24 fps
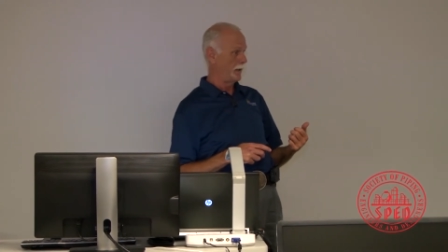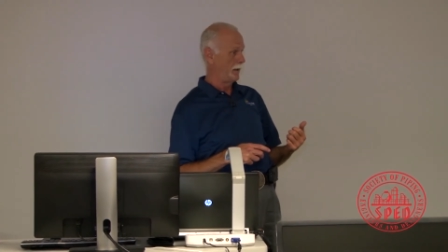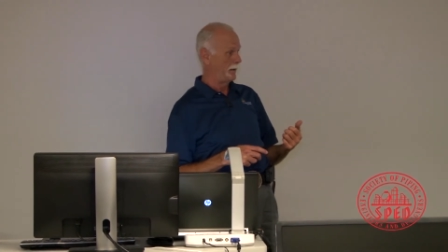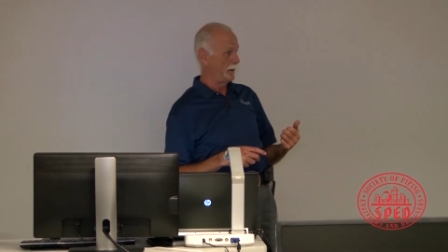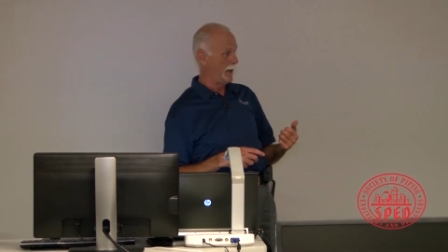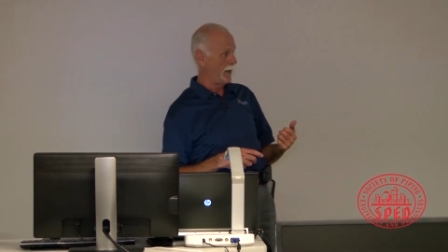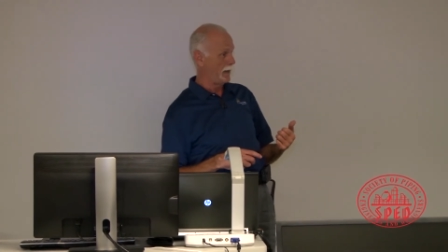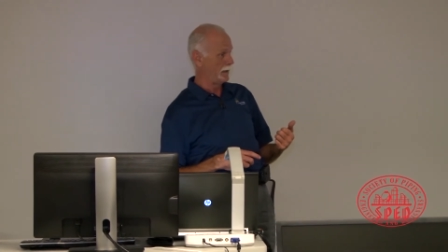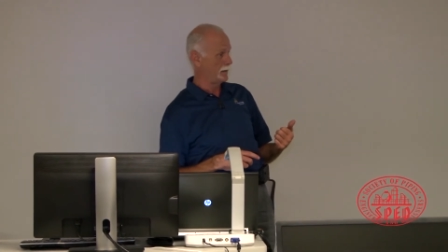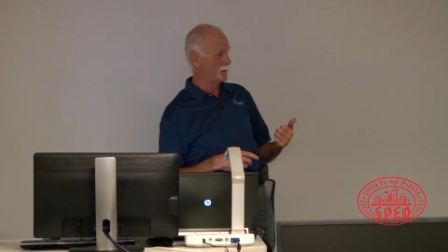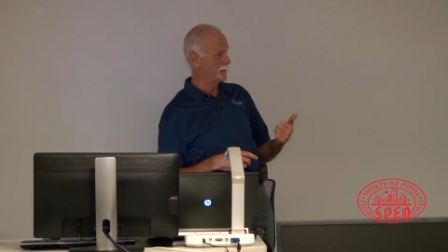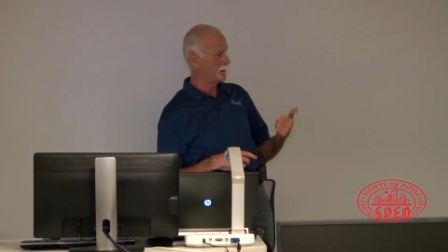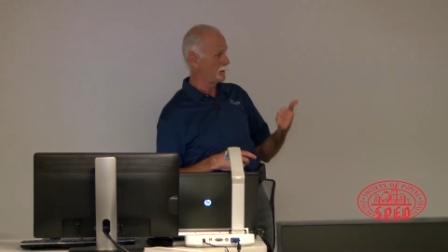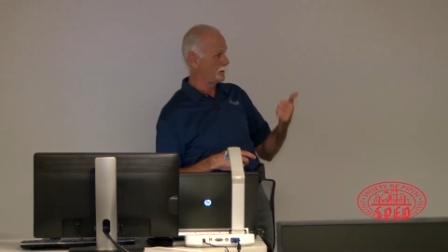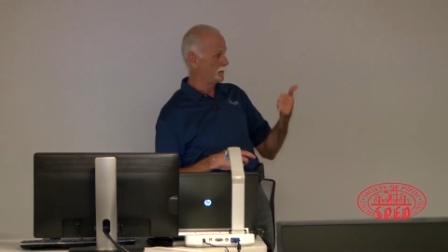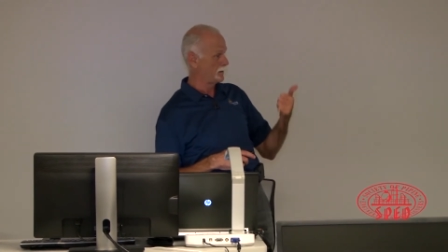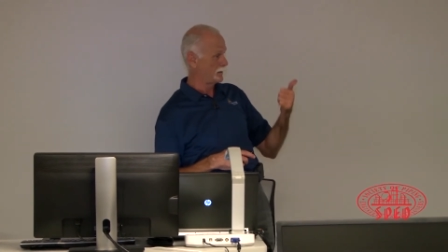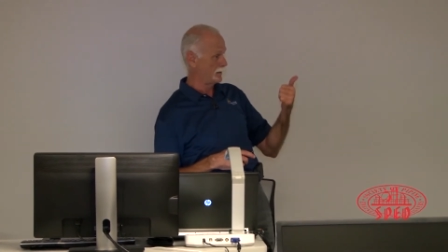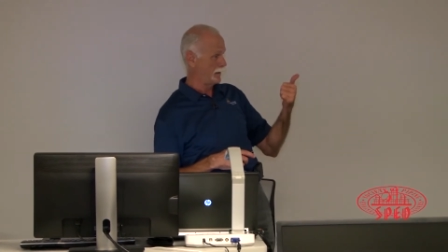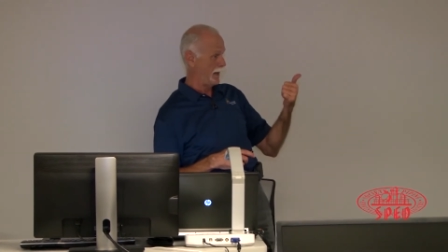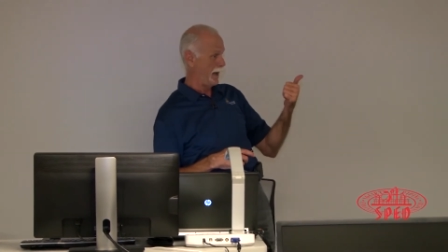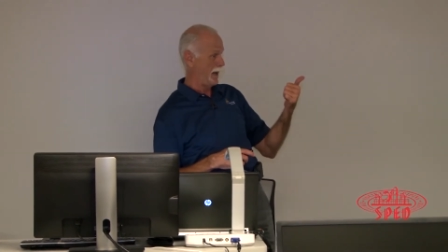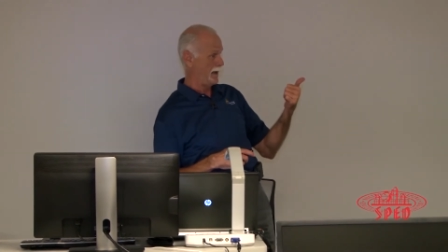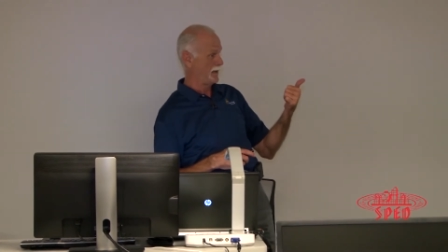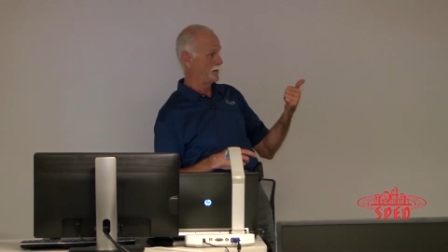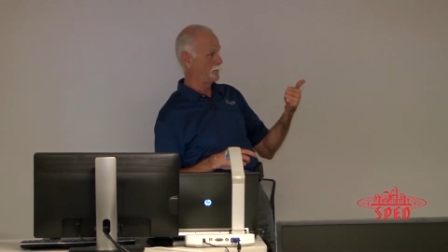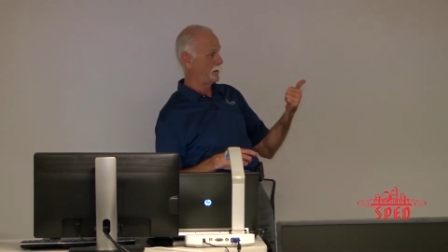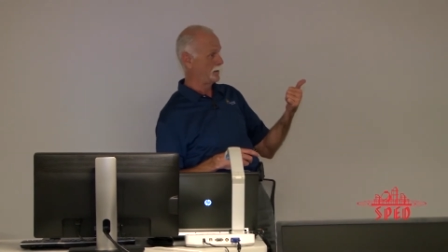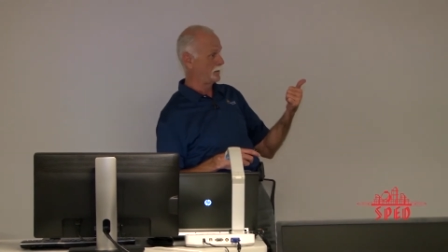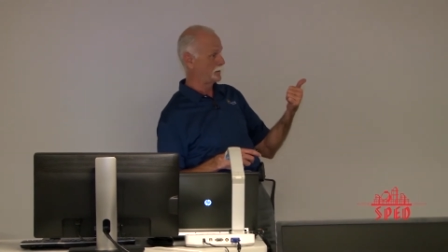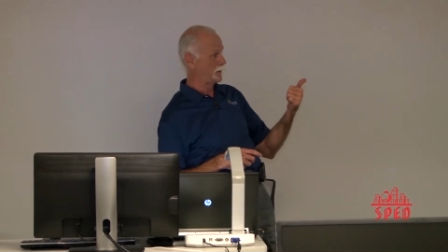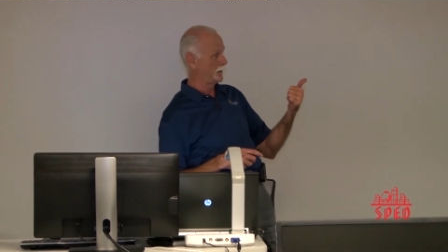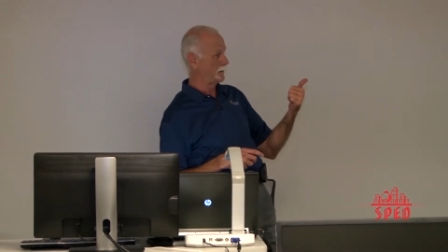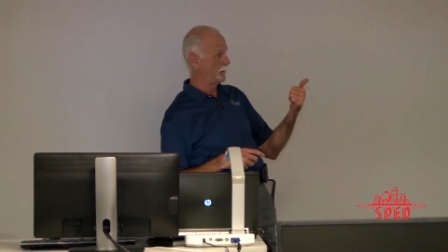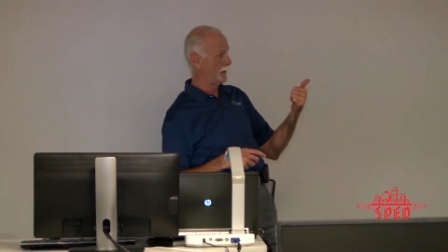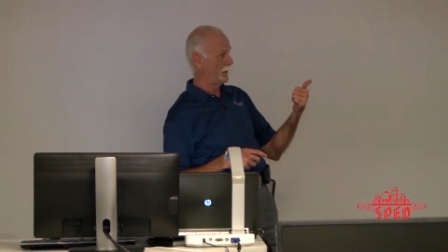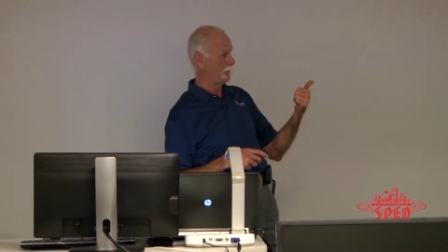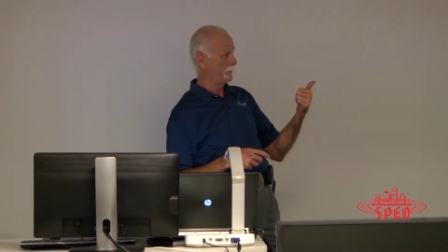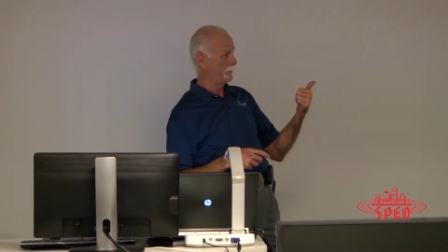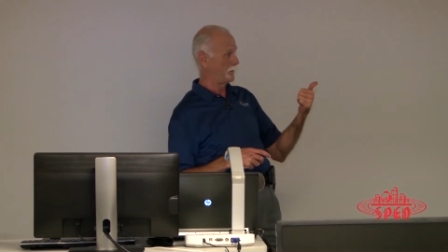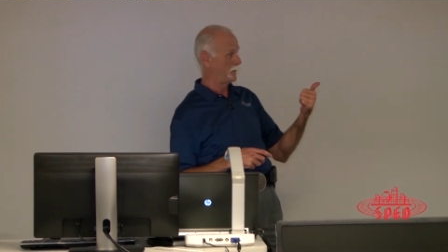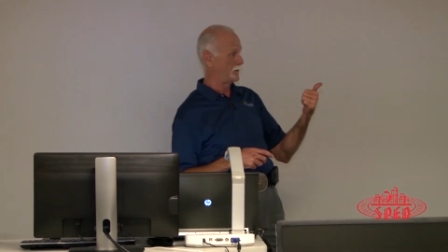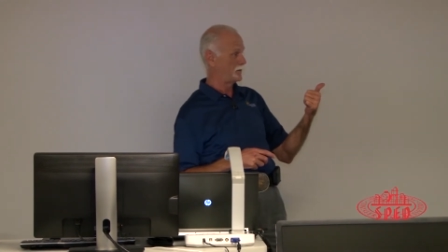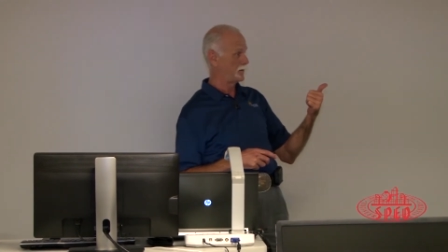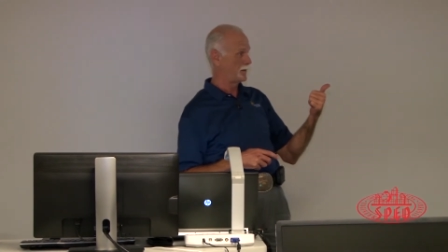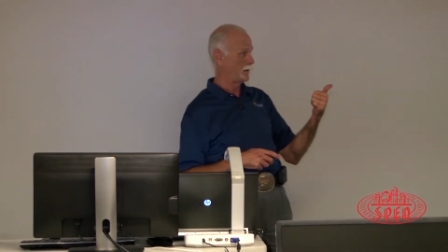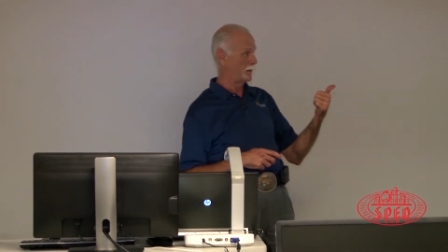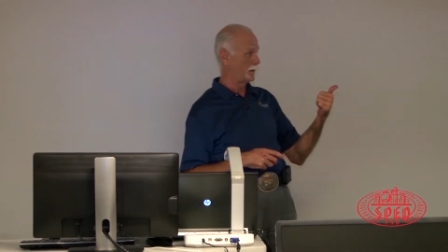analysis and as-builting that
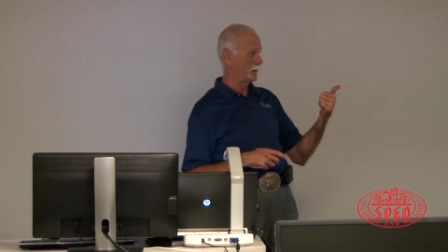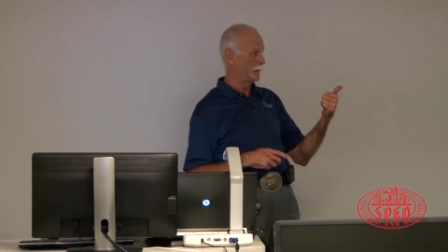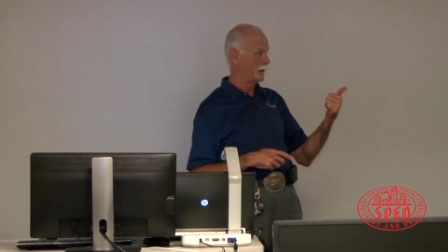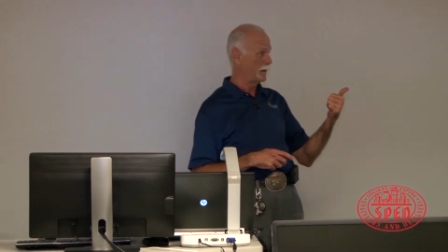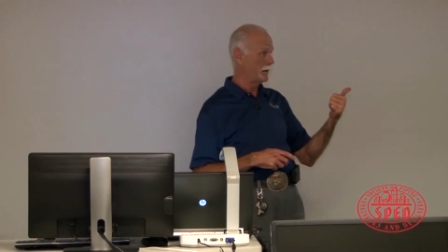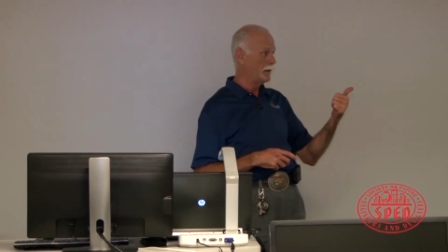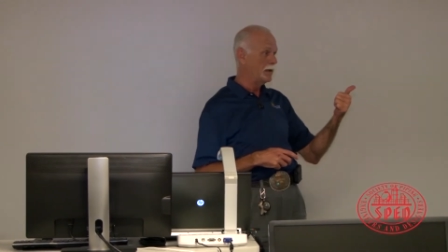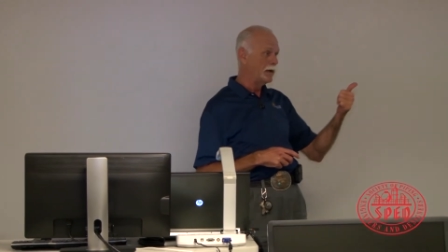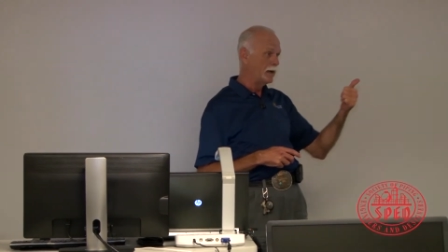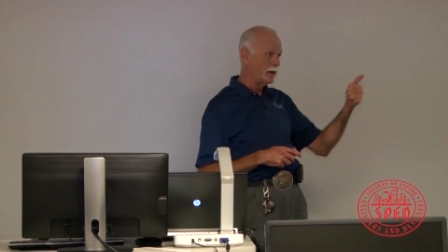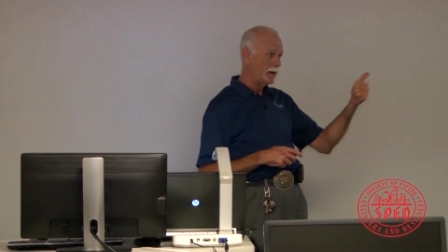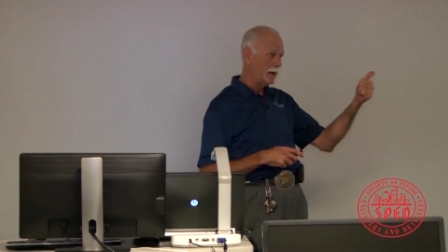facility.